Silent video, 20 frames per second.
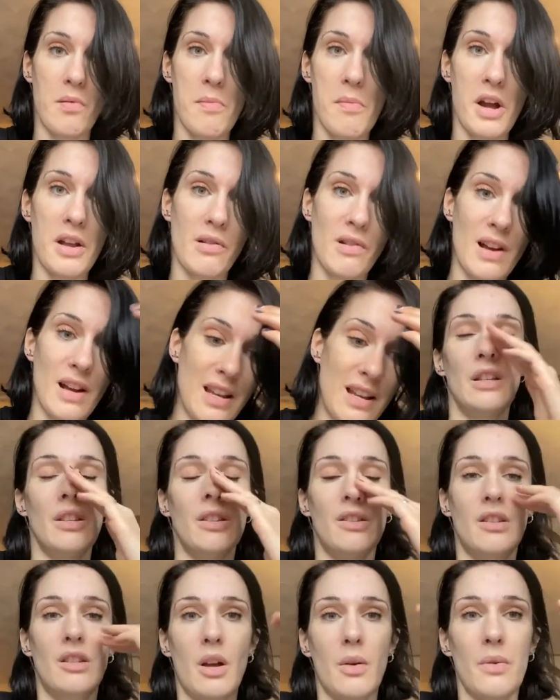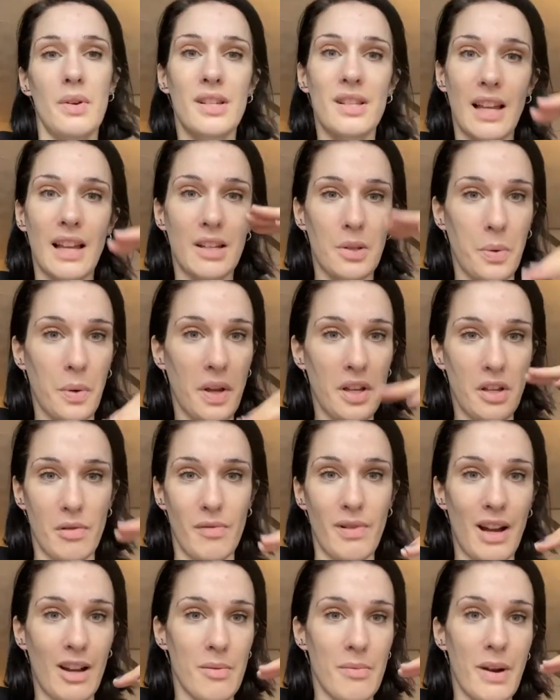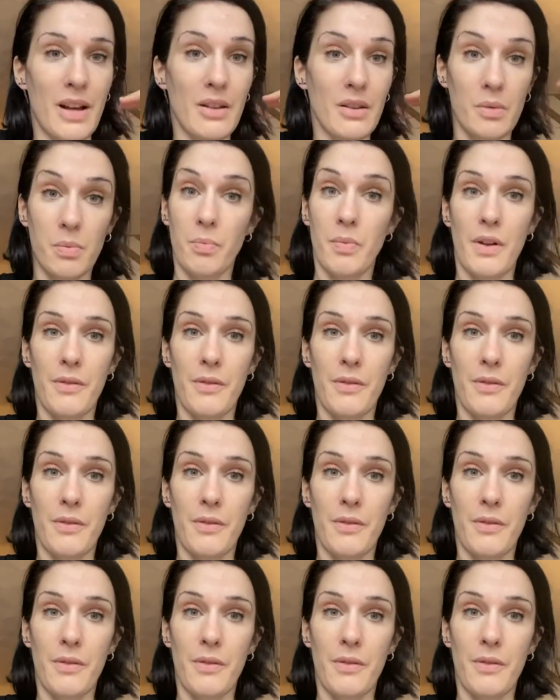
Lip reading: a migraine. So it's like swings and roundabouts.